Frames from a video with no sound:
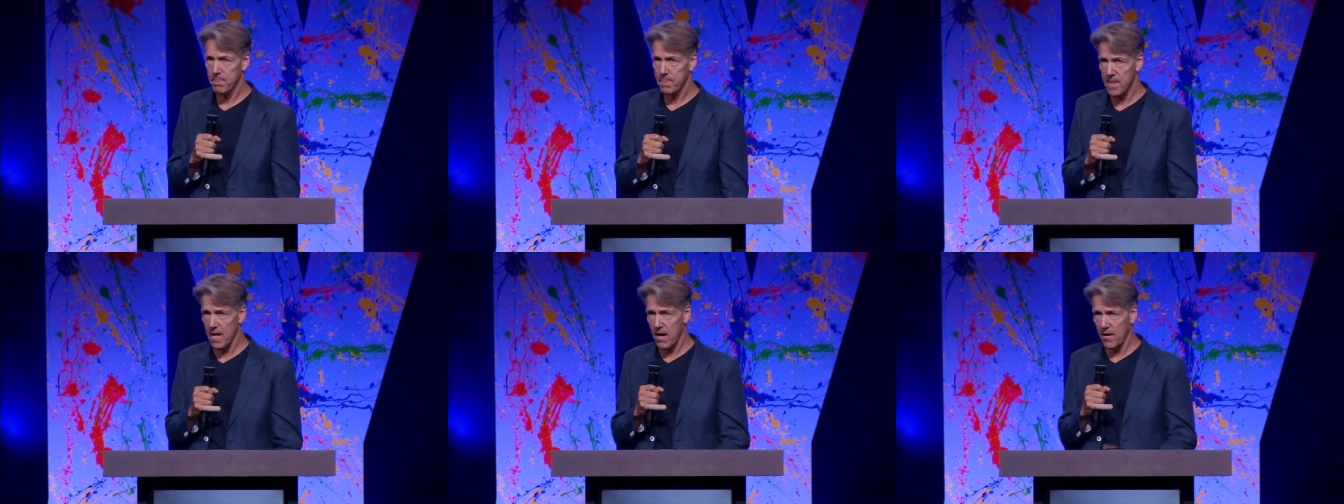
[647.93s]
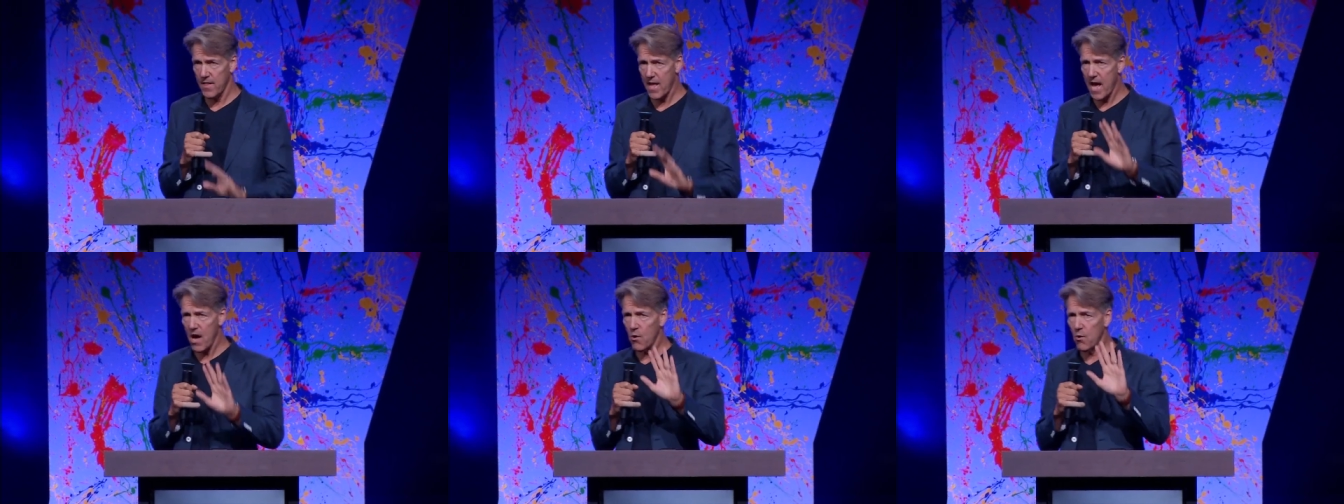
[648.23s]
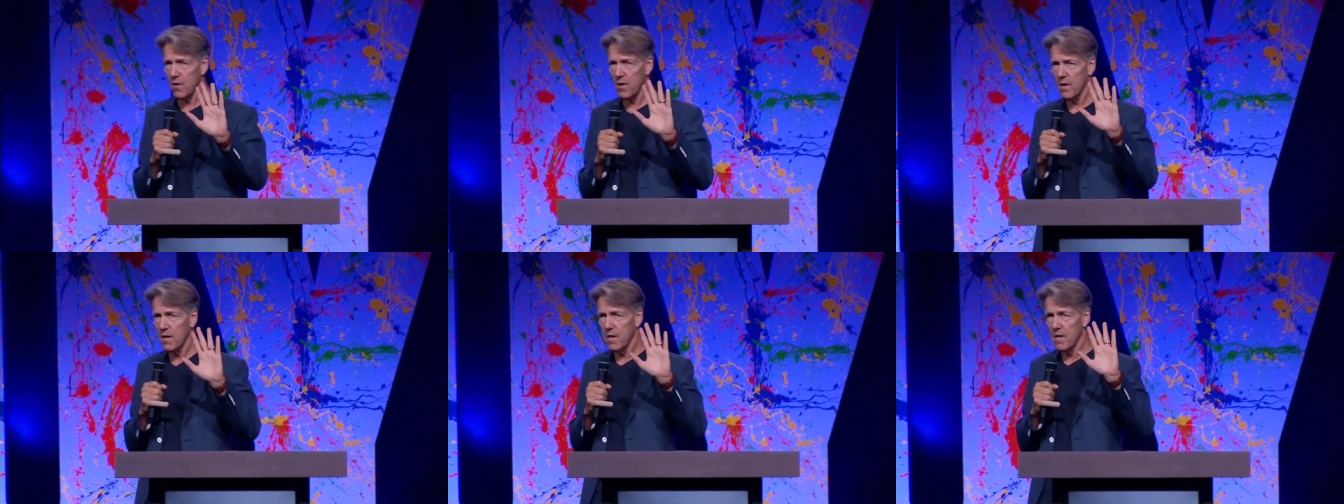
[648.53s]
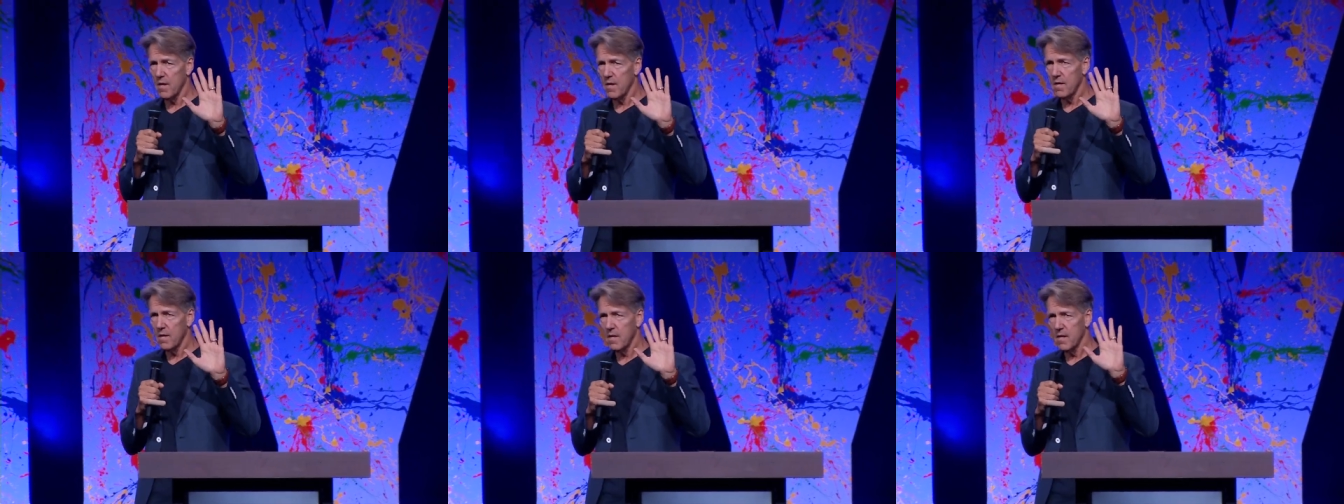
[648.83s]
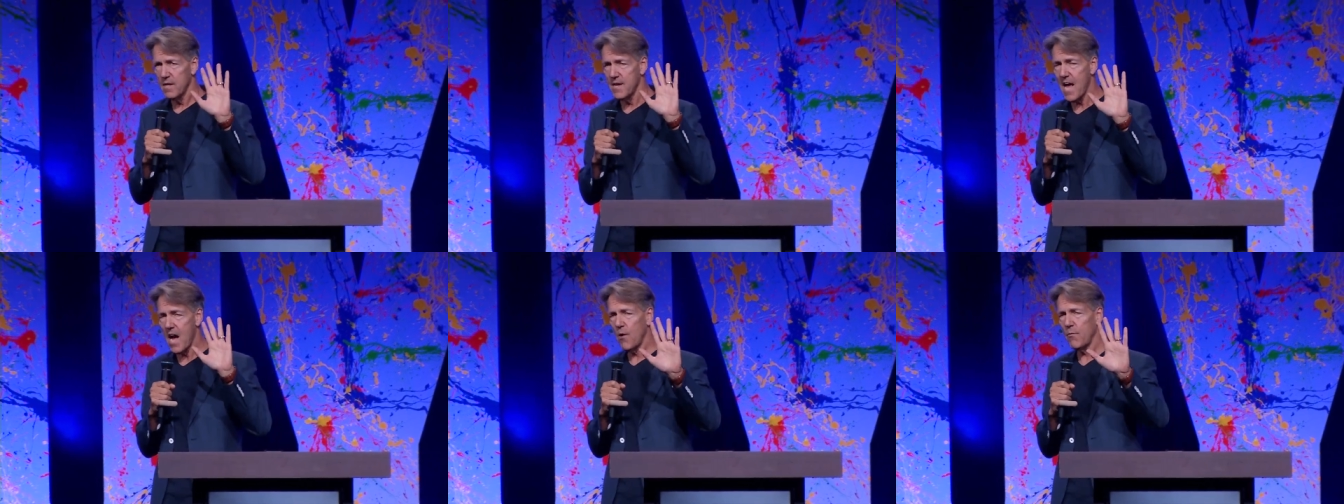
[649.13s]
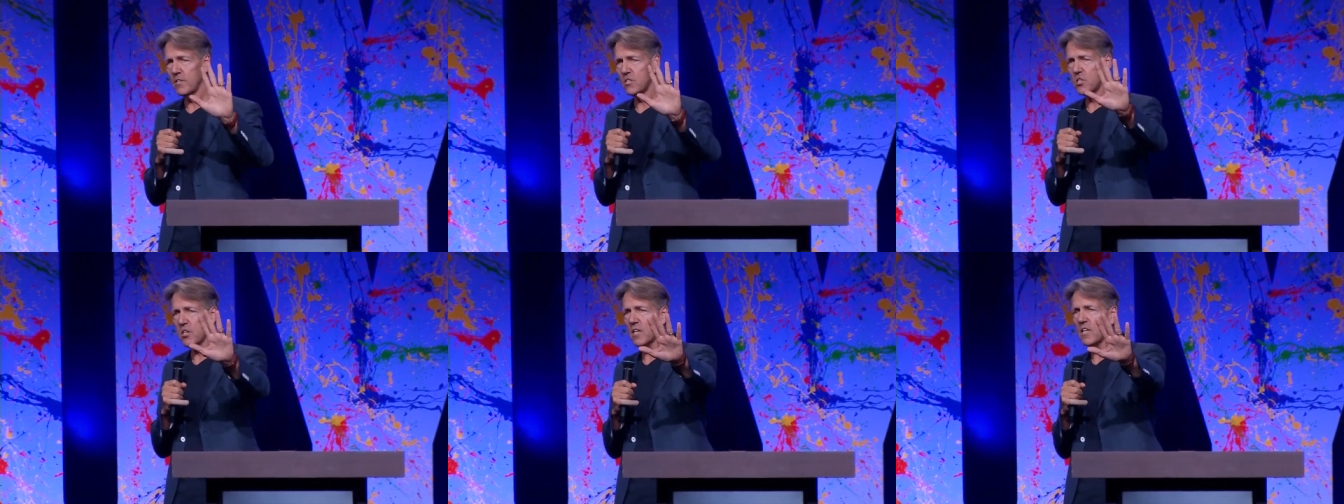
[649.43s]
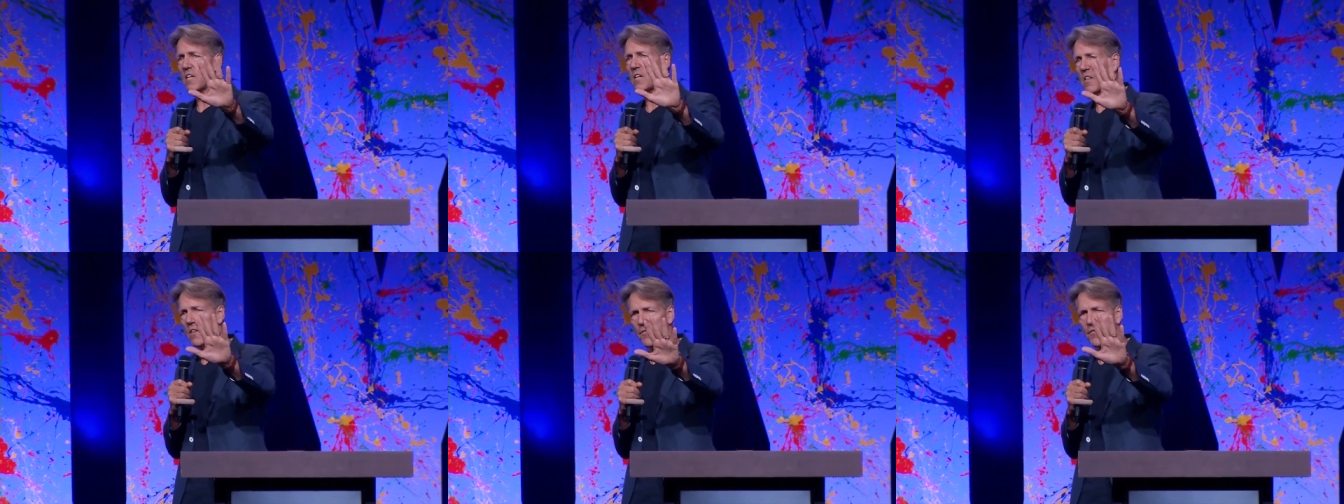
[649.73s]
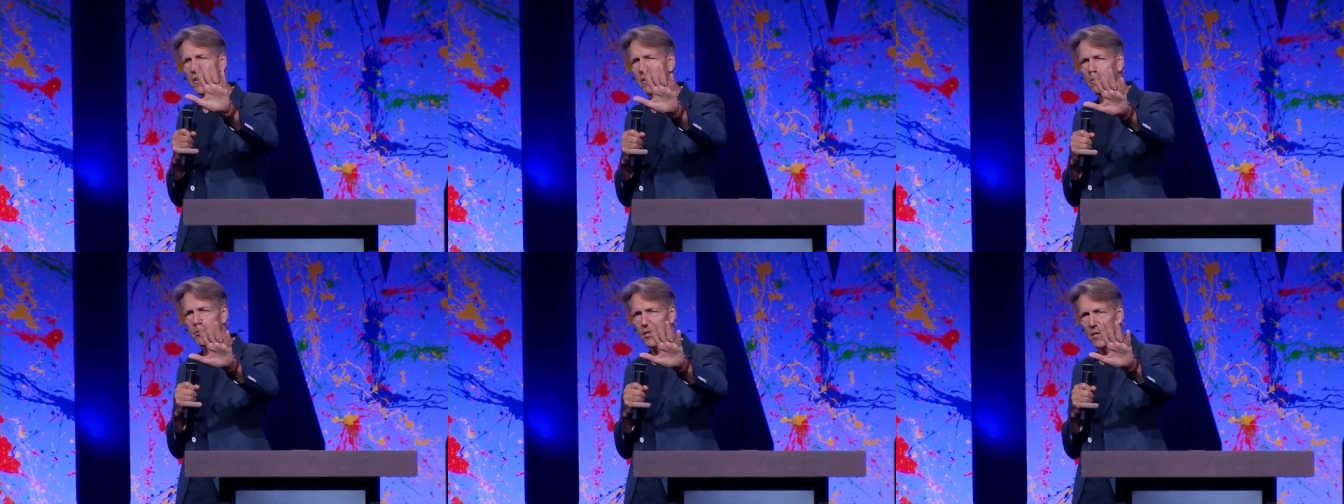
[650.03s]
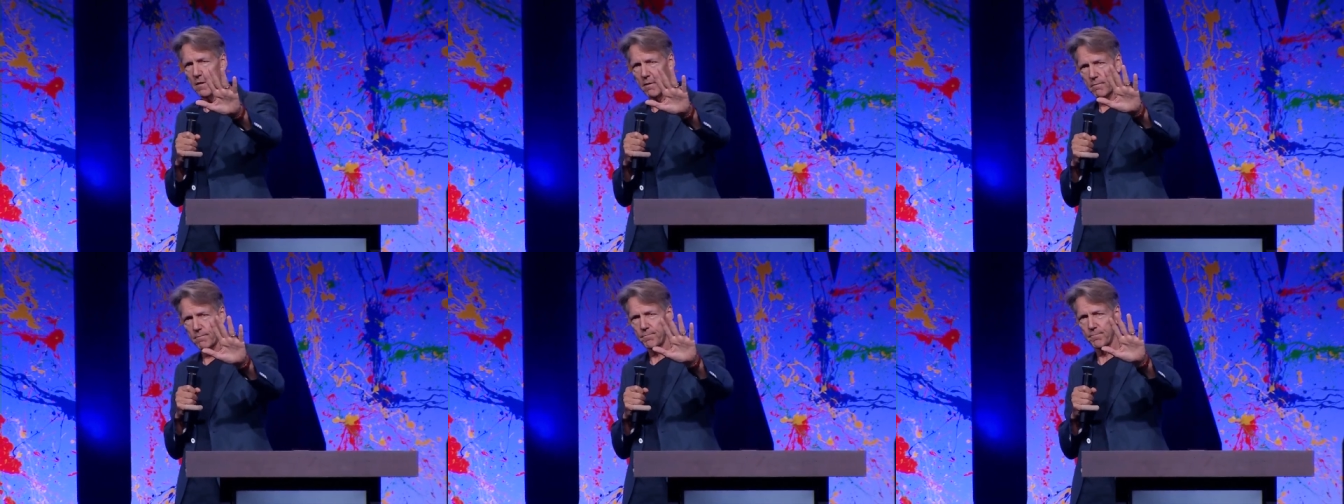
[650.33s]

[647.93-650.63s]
Now, that now he's looking to the future.